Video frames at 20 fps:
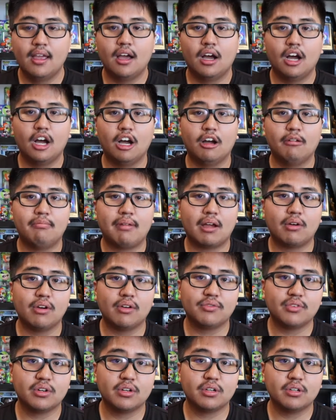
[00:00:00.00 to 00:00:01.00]

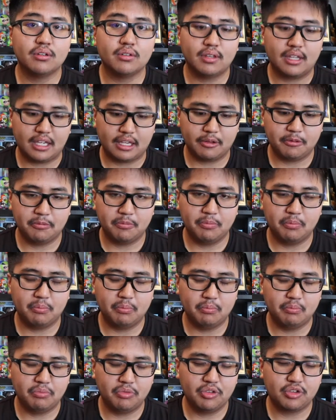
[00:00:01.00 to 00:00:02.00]
However, like,
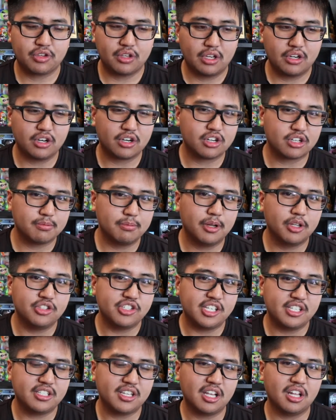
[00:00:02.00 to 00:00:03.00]
another small
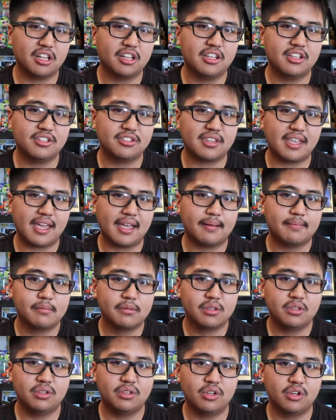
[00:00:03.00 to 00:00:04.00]
detail is that
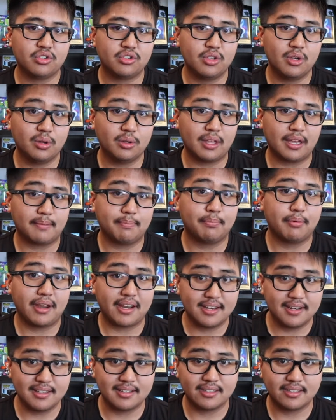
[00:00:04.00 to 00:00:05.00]
there's no like
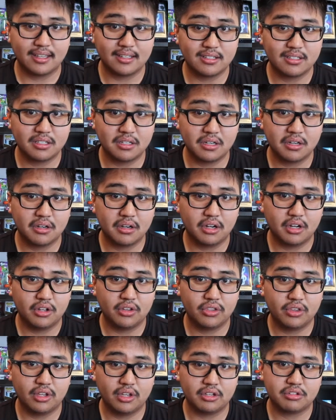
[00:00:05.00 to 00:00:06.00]
brightness sensor
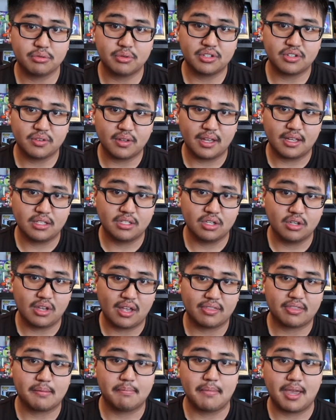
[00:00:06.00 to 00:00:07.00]
on the Switch Lite, so you
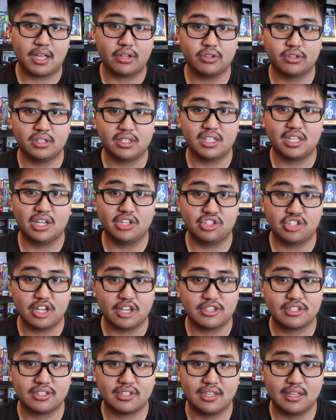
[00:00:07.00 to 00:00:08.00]
have to manually
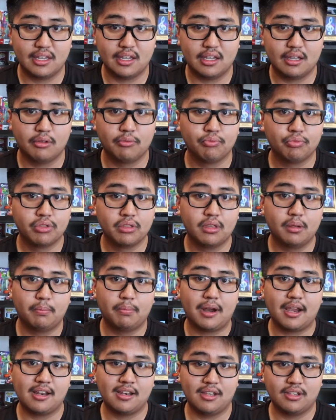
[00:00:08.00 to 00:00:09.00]
adjust the
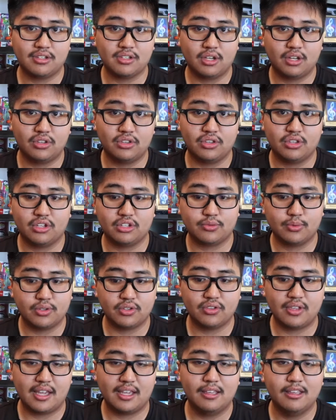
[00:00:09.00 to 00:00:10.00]
brightness on the Switch
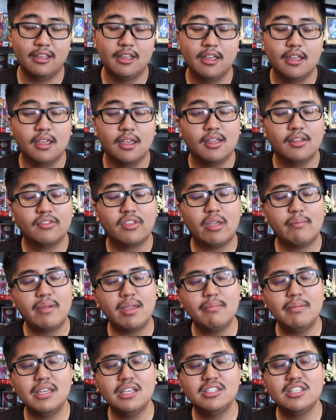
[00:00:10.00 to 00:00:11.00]
Lite. That
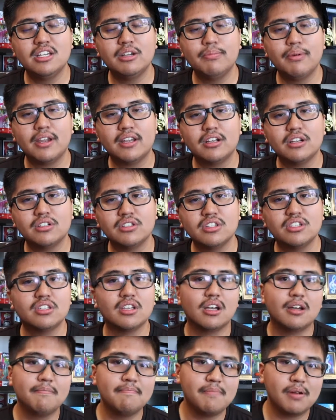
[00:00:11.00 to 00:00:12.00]
may be a deal breaker to
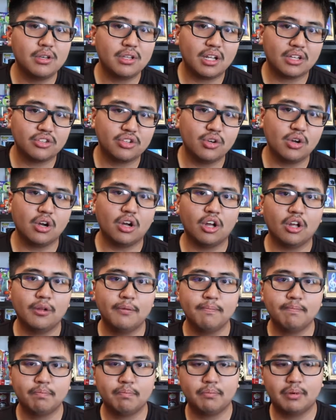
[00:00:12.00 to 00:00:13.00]
some, but not to
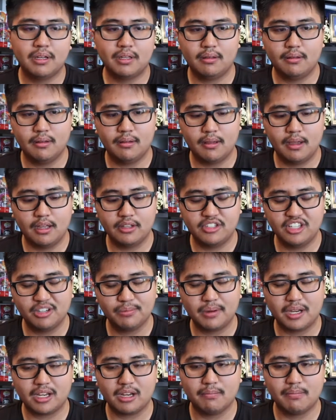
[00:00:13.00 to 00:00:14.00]
all. But a deal
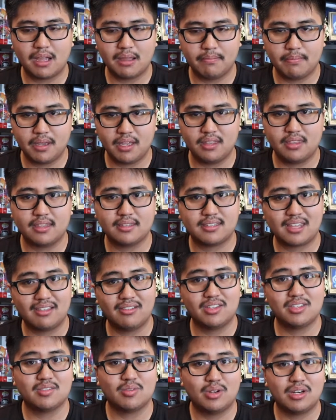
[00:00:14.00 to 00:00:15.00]
breaker might be the
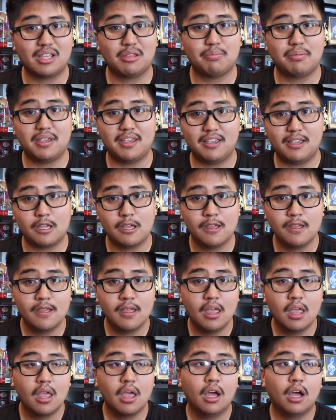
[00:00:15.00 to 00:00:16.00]
720p
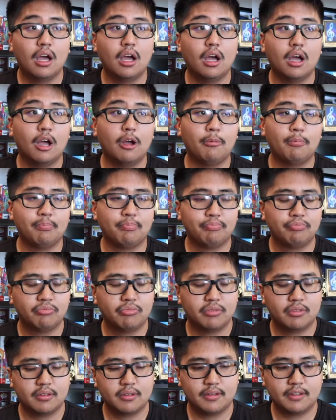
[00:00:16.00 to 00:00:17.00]

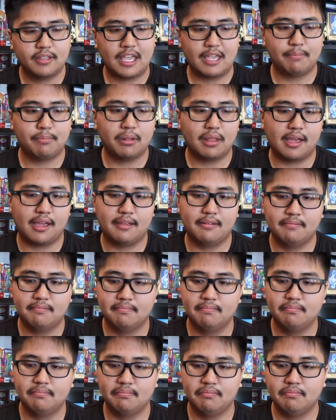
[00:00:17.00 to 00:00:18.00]
gameplay
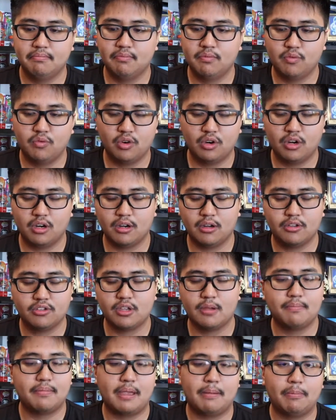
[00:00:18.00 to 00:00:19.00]
for
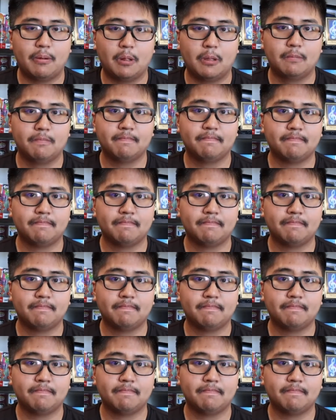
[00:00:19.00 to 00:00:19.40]
some people.